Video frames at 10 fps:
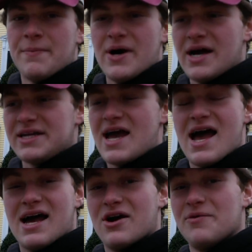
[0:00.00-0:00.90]
But yeah,
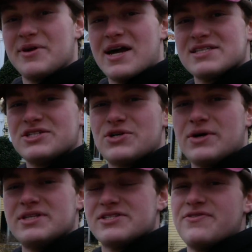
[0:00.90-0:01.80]
I hope you guys
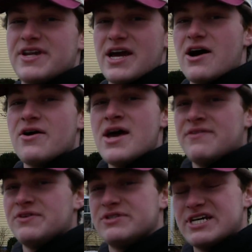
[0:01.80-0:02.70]
enjoyed this video.
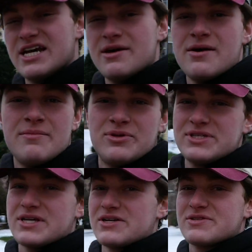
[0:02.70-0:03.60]
If you did,
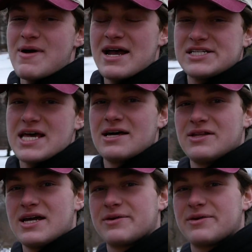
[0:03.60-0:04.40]
please go smash that like